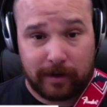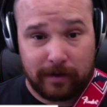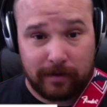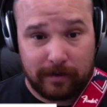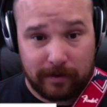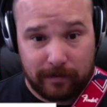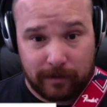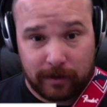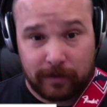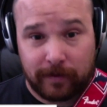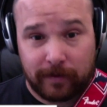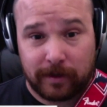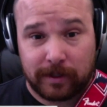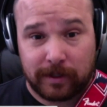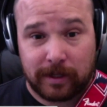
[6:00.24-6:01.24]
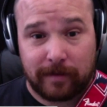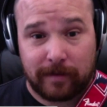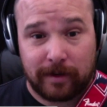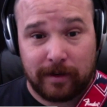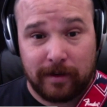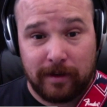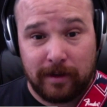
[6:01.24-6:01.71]
finger
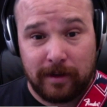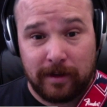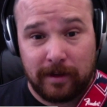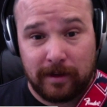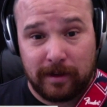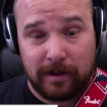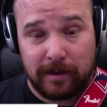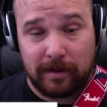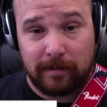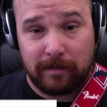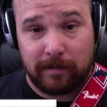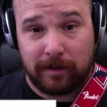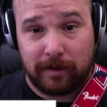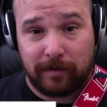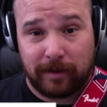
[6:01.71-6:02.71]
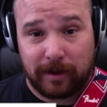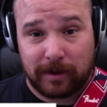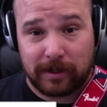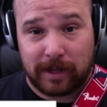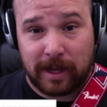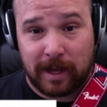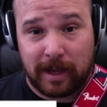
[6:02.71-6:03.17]
7, middle
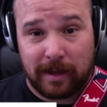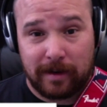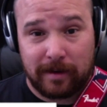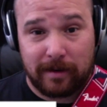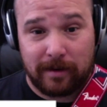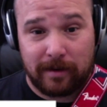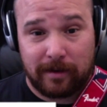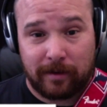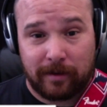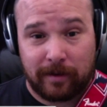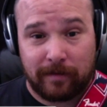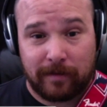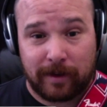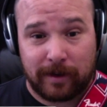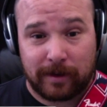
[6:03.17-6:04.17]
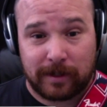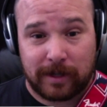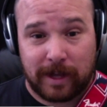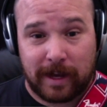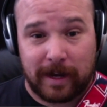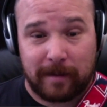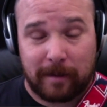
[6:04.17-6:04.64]
finger is 8, ring finger is
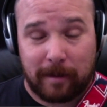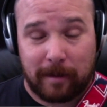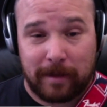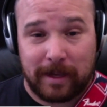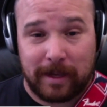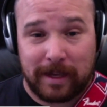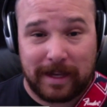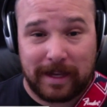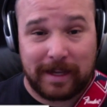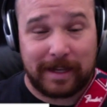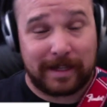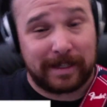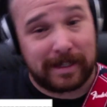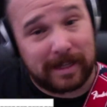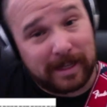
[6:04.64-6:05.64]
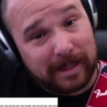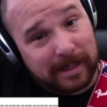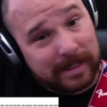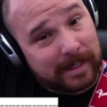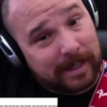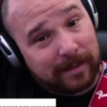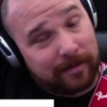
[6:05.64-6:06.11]
9, and my pinky is
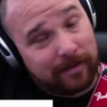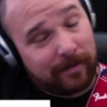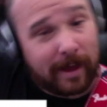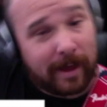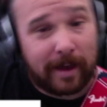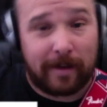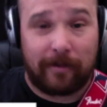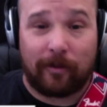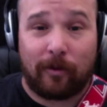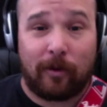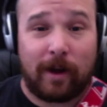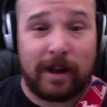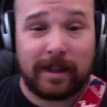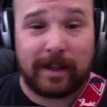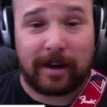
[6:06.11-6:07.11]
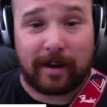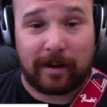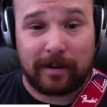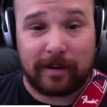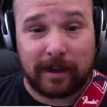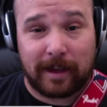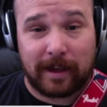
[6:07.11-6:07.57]
the 10th fret right
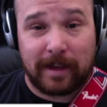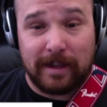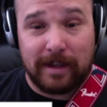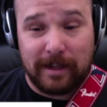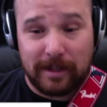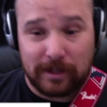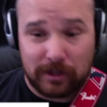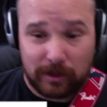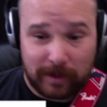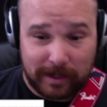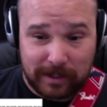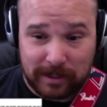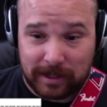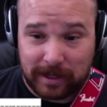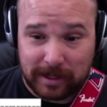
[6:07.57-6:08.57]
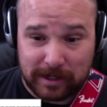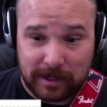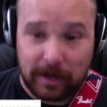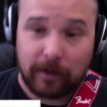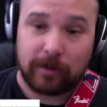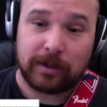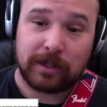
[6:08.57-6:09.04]
there. Okay? So that's the next
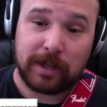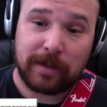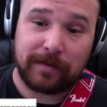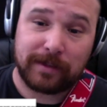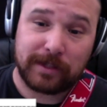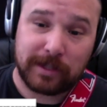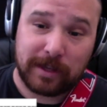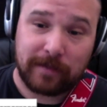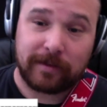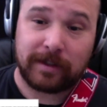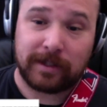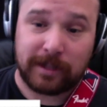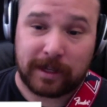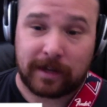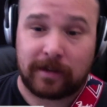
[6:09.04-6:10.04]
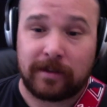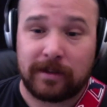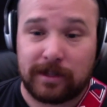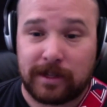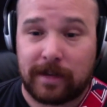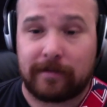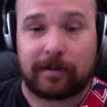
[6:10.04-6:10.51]
note. 7, 7, 10,
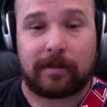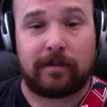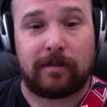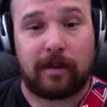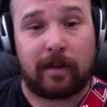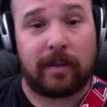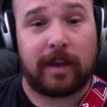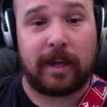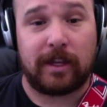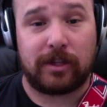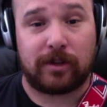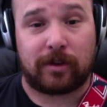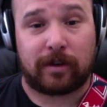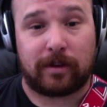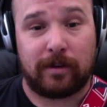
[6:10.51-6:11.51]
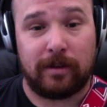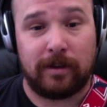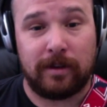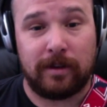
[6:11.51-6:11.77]
7 on the A string.